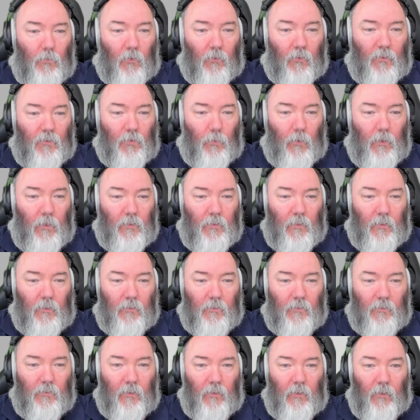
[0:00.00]
The other tweaks
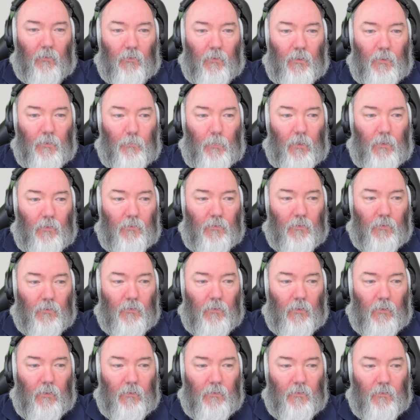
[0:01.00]
you can see on these
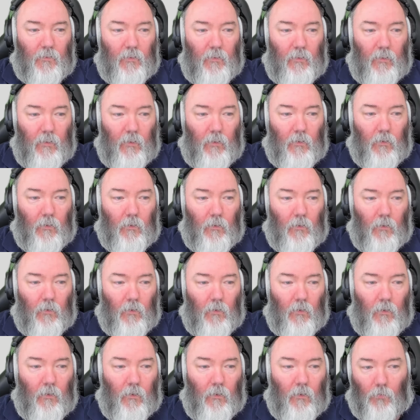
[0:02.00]
pictures is the
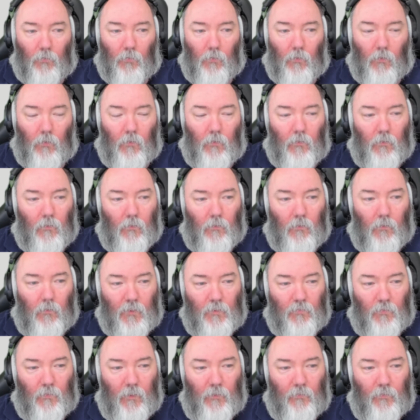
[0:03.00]
cable
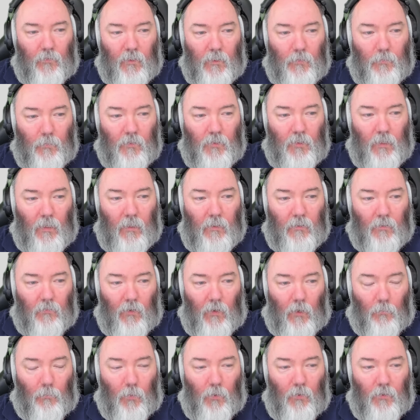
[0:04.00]
stress relief has been
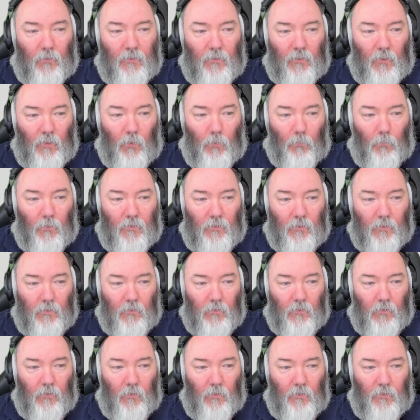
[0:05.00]
changed. They've now pointed it up,
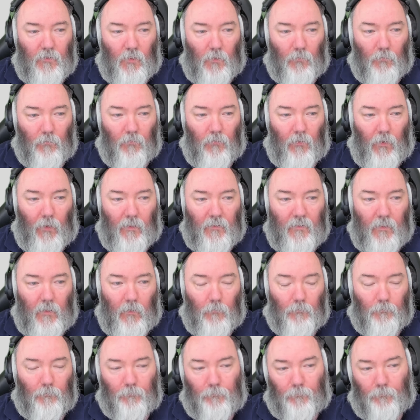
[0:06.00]
which is good. It used to come
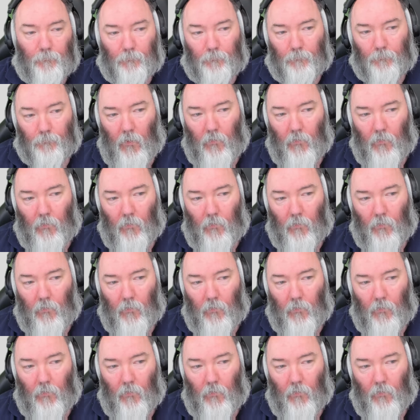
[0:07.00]
flat out.